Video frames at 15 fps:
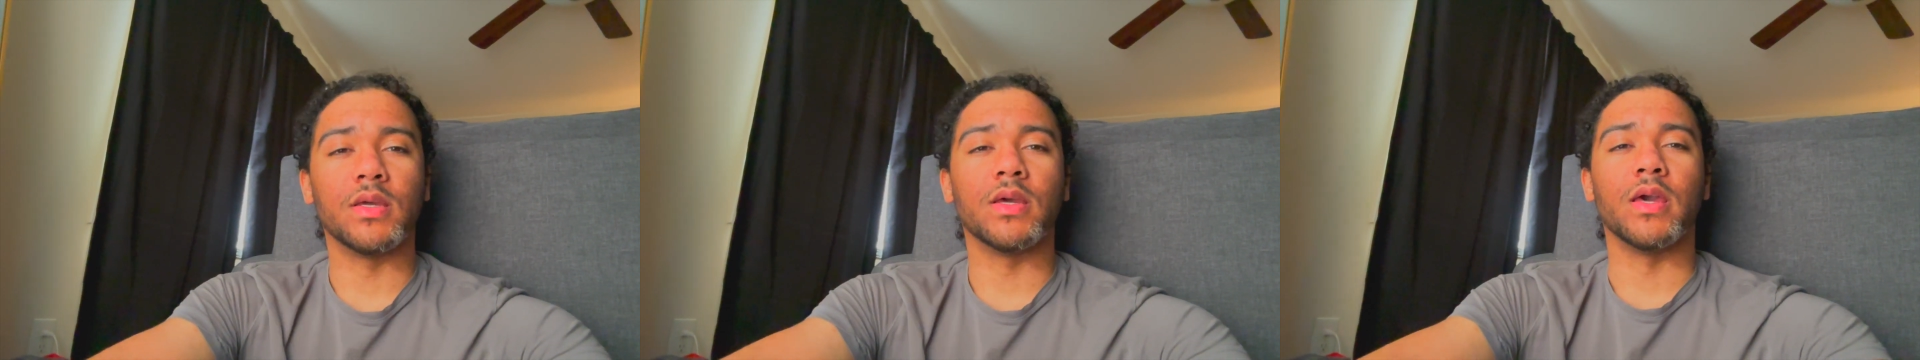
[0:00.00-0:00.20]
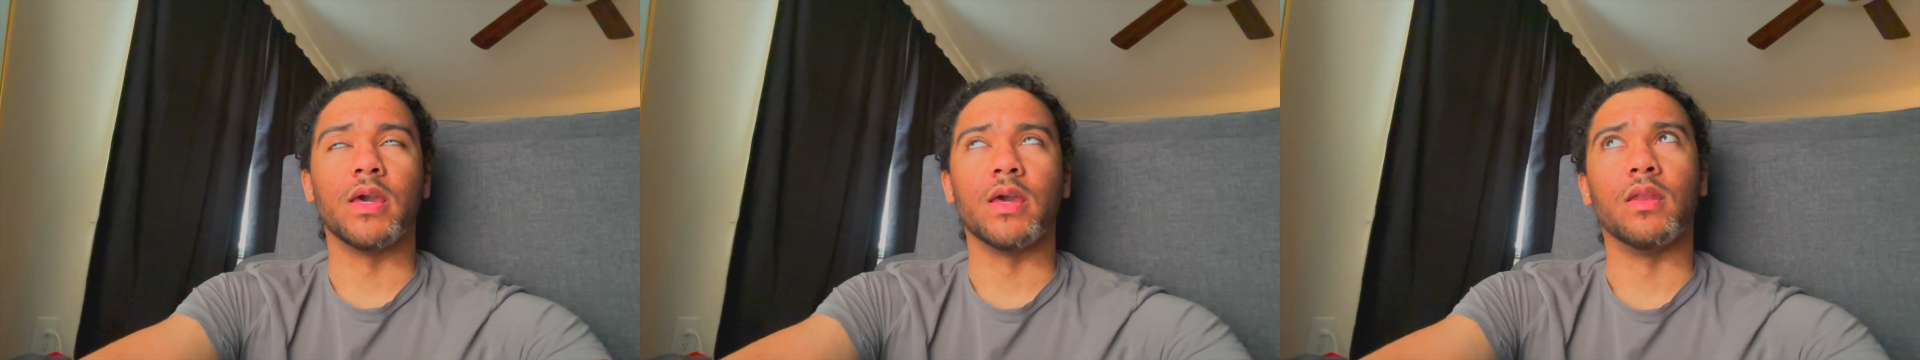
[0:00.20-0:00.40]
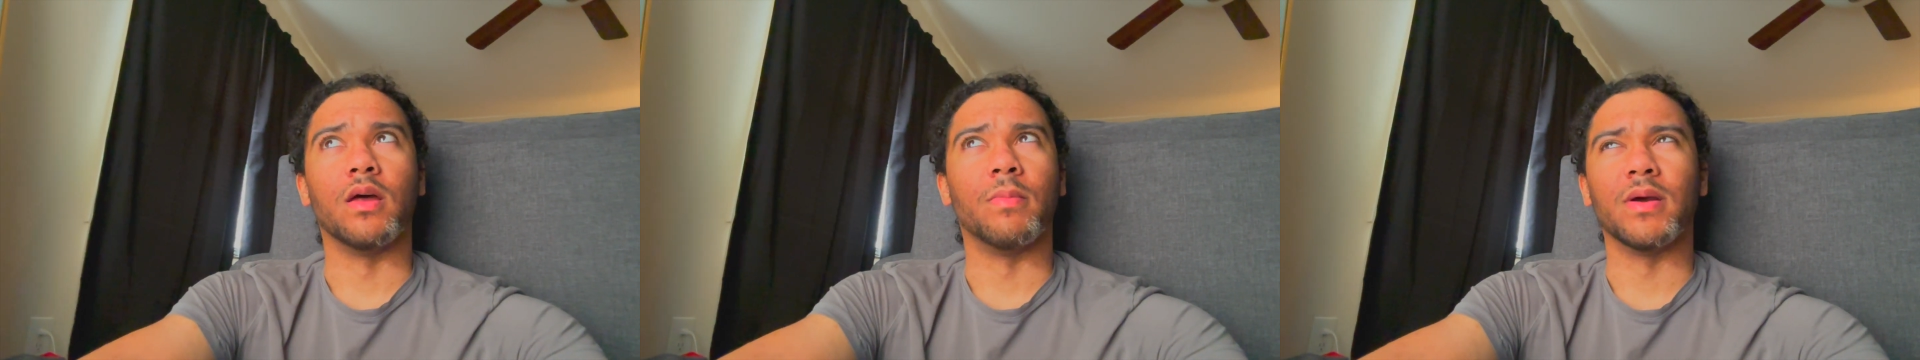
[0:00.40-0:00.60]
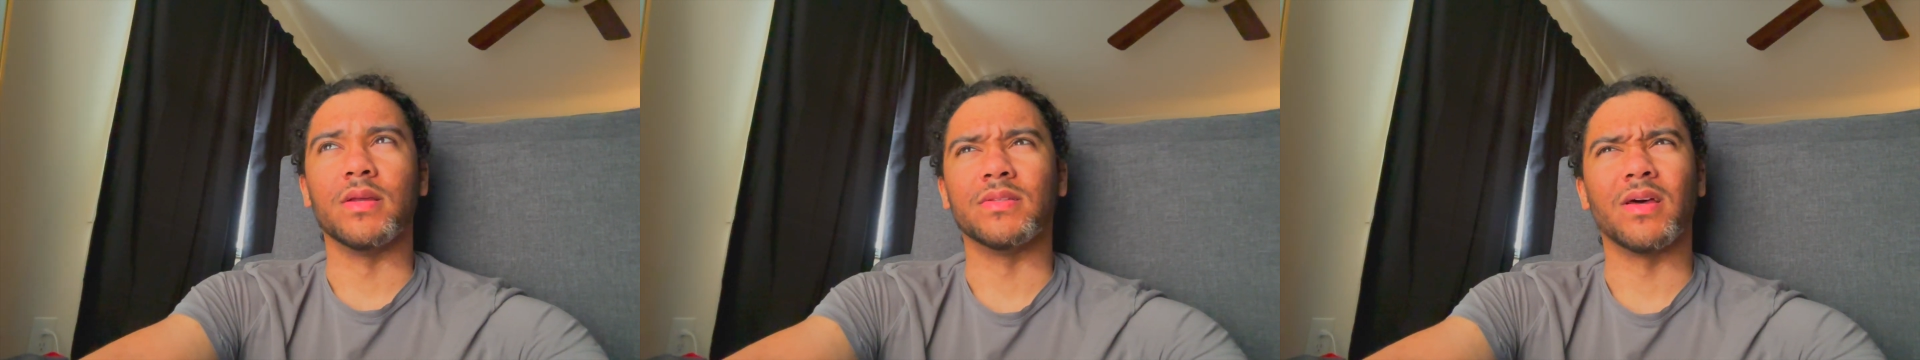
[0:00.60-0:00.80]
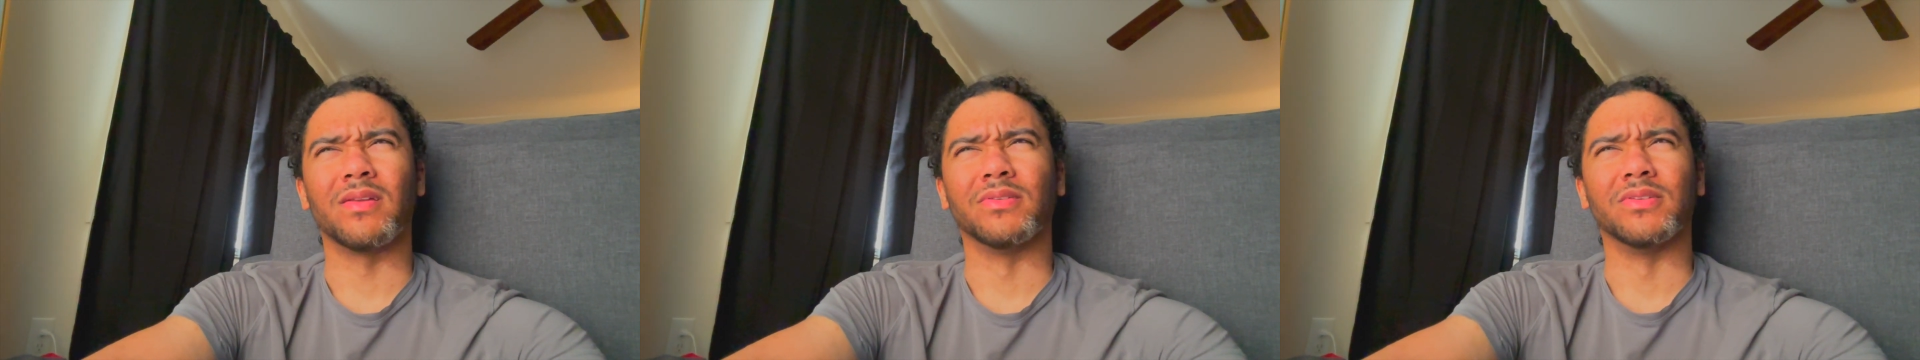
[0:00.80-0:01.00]
And I might
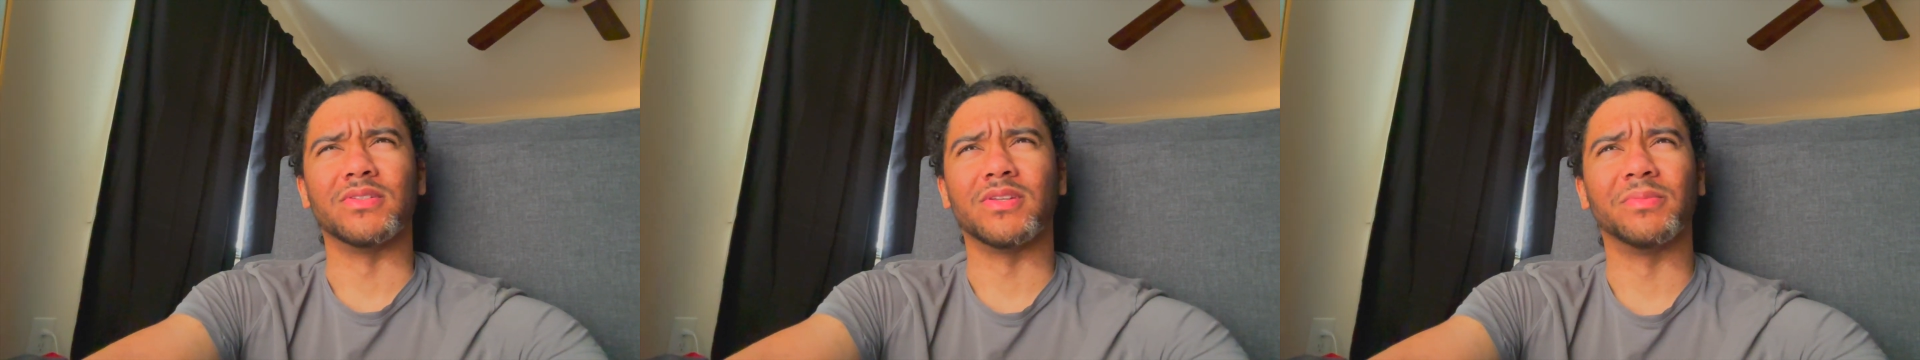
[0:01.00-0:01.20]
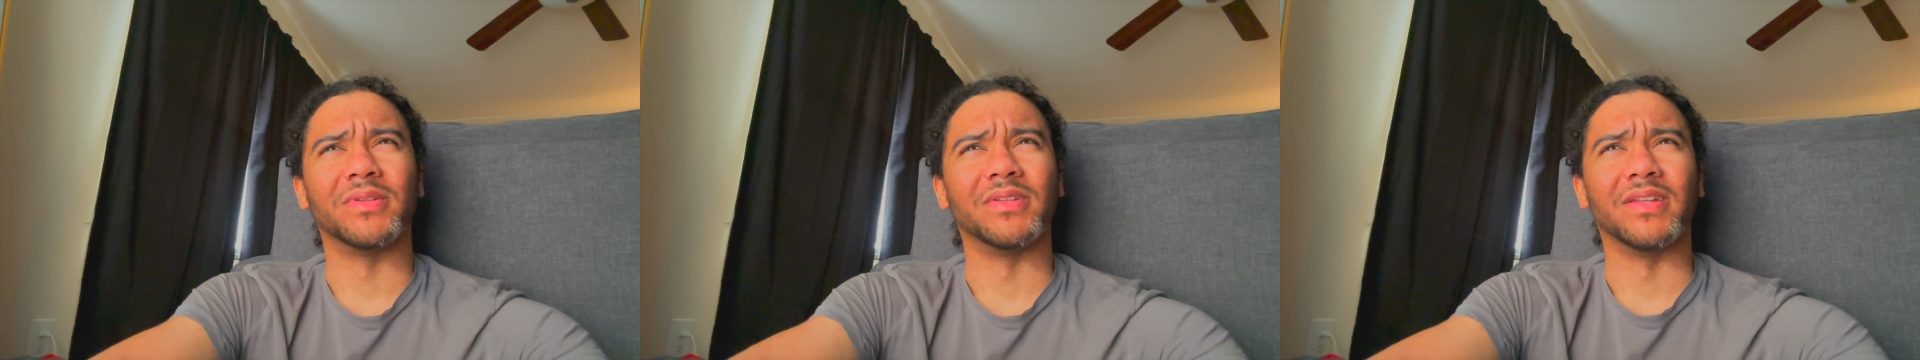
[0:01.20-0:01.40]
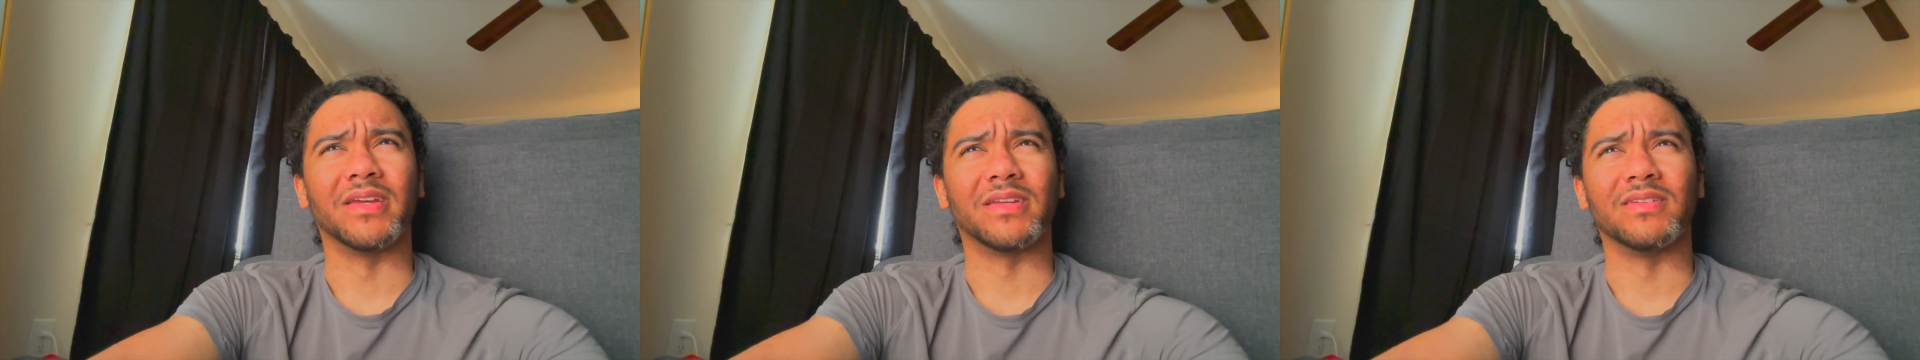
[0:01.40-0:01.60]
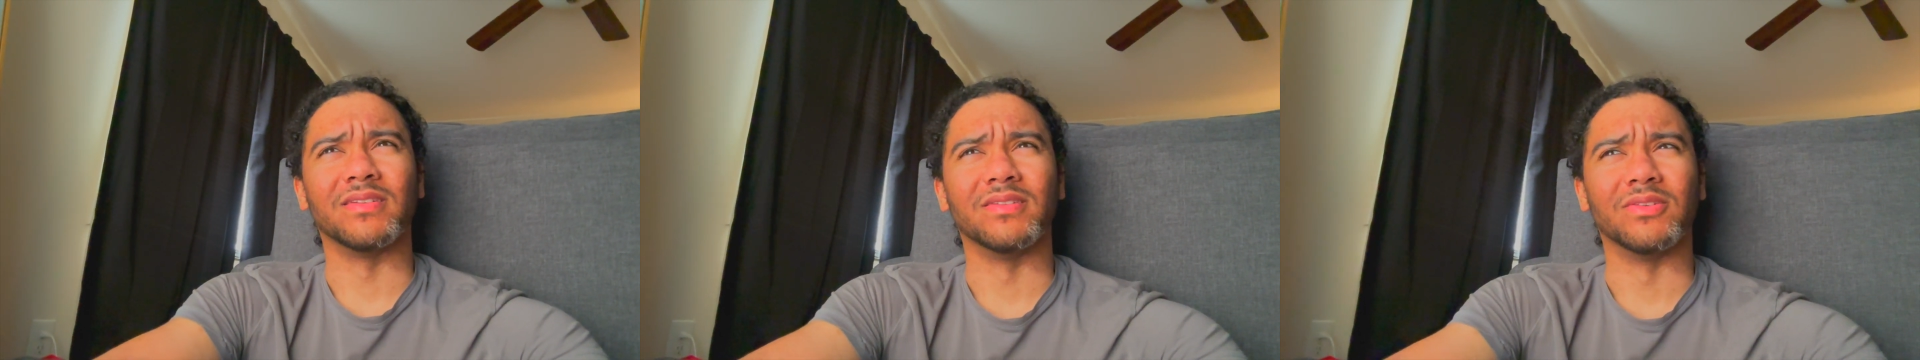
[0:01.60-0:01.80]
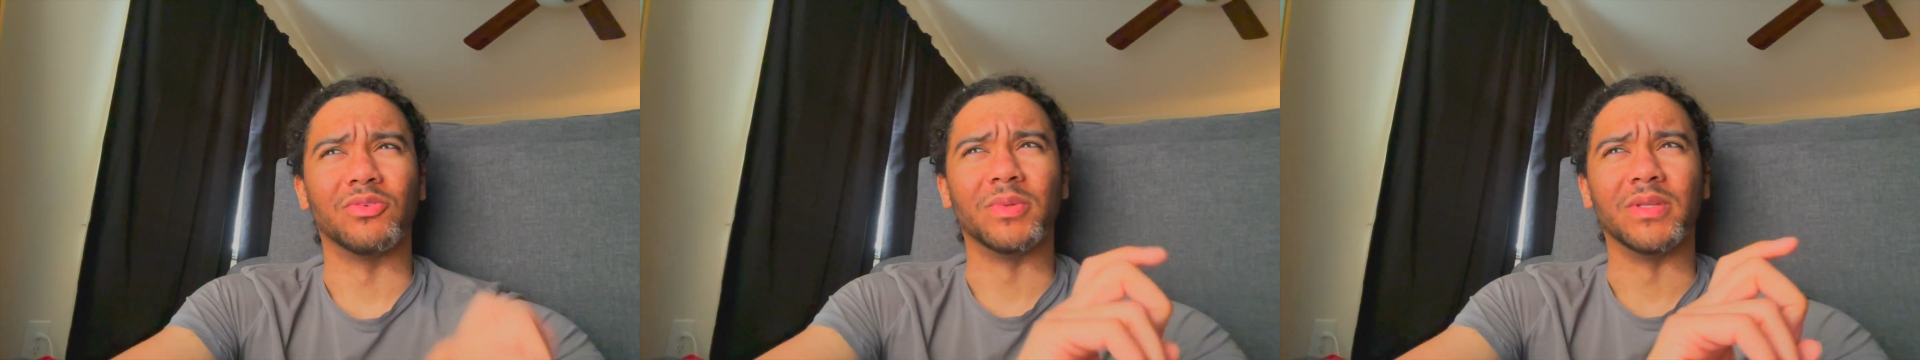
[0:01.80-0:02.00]
title it something like a
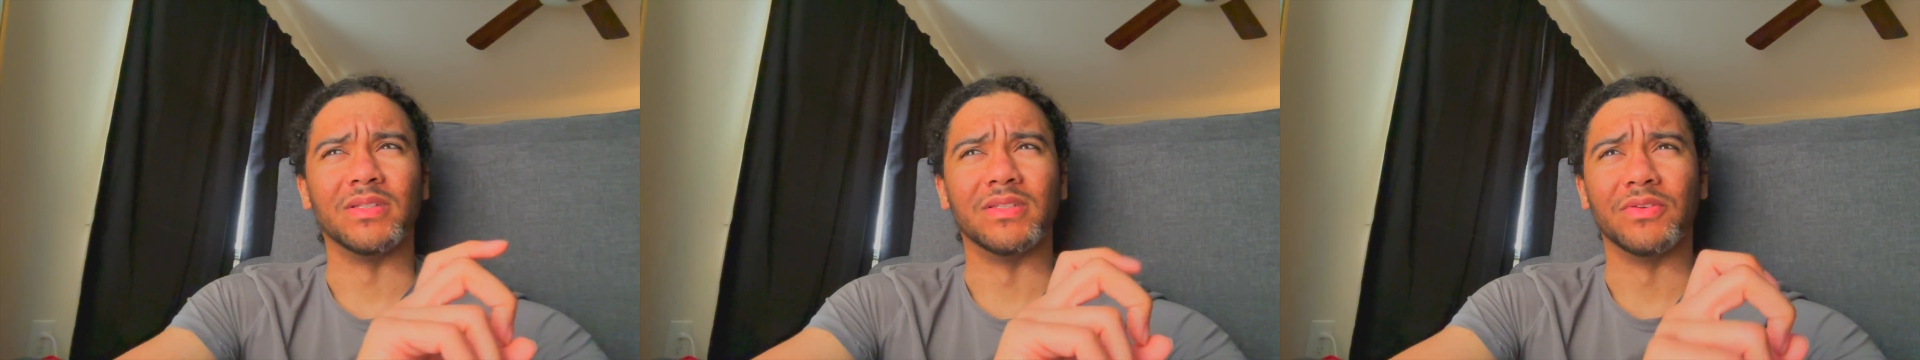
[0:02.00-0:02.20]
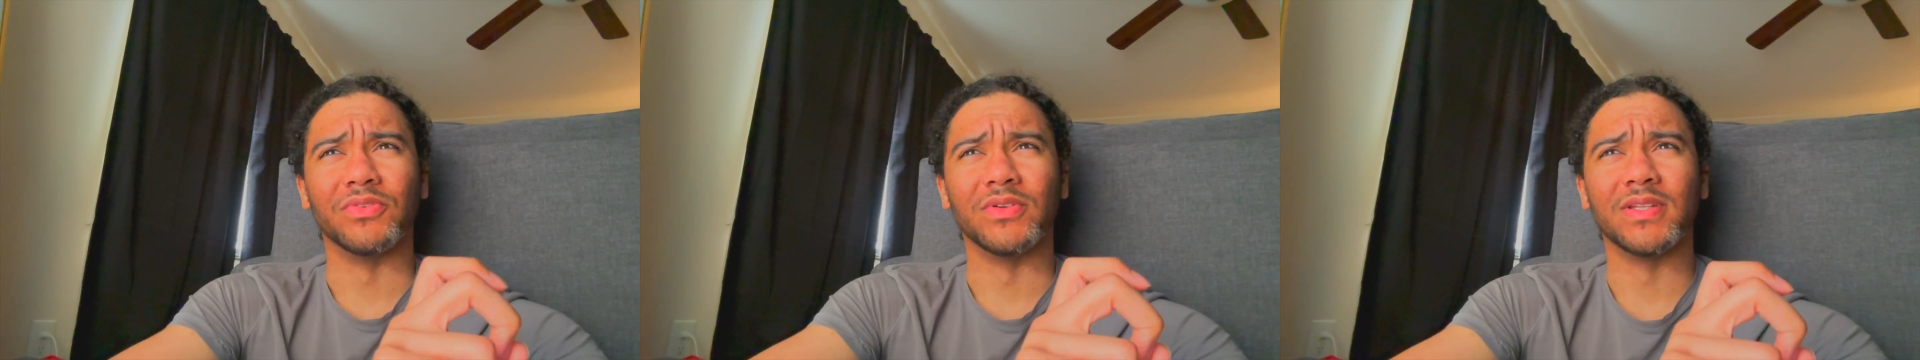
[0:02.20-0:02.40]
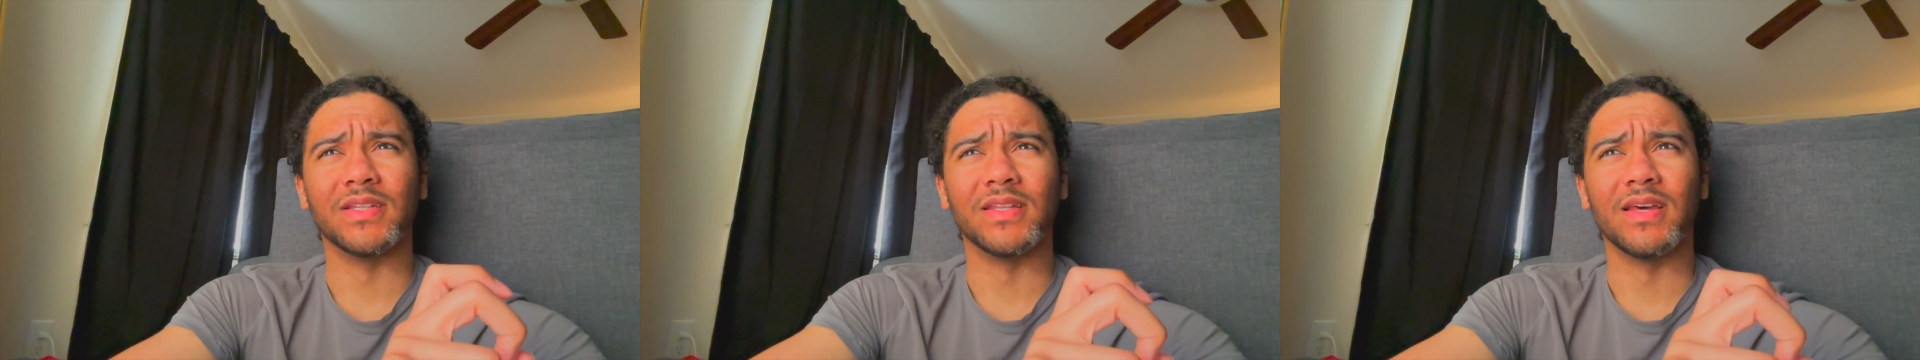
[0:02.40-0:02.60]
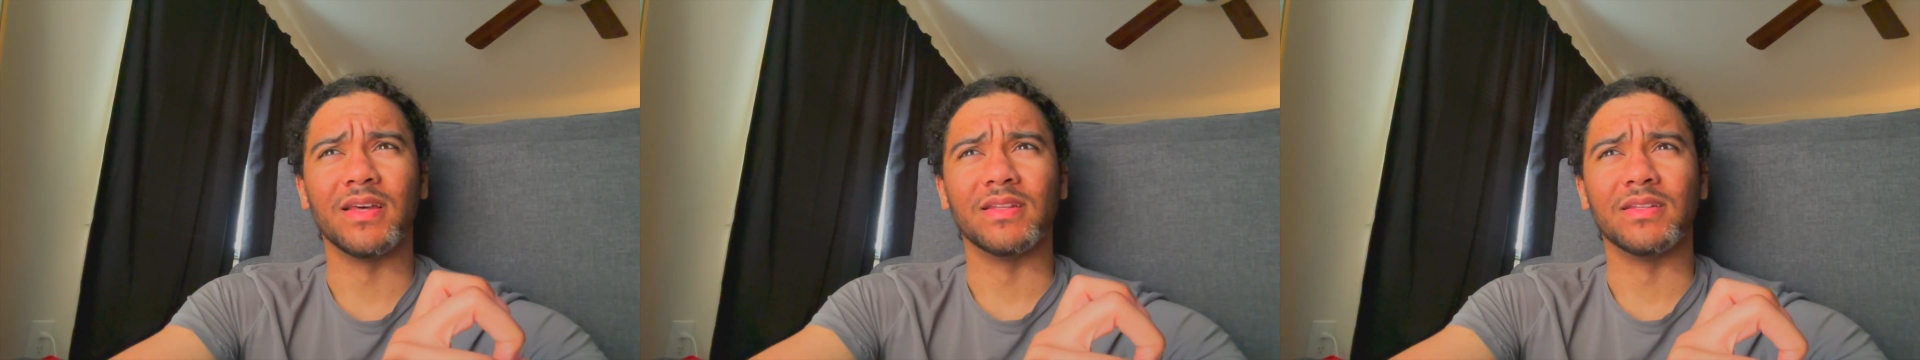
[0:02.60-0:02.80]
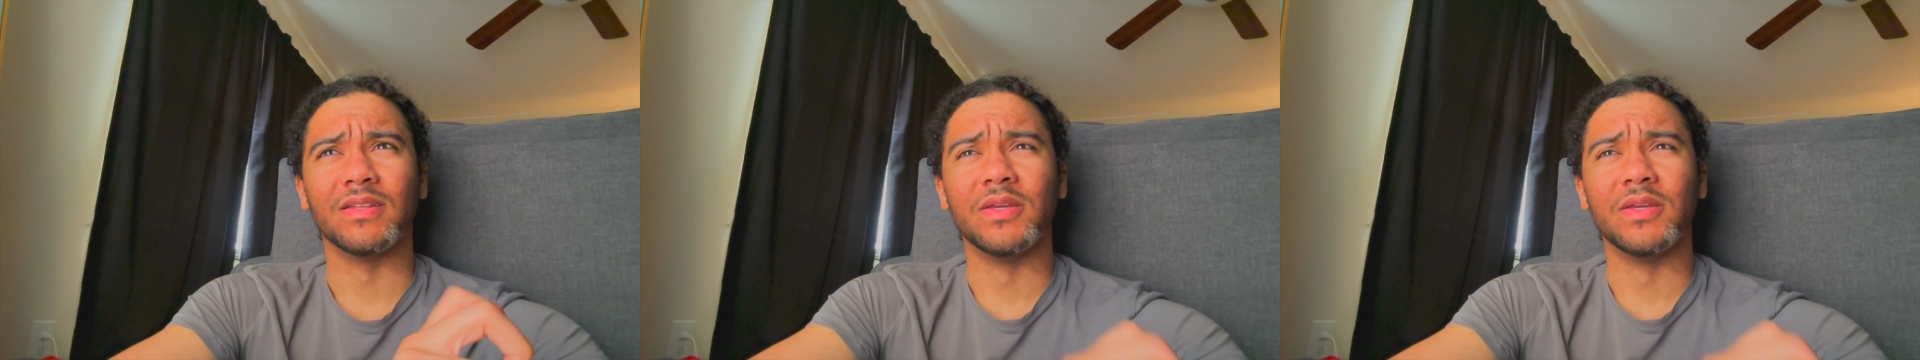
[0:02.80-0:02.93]
little bit different than that.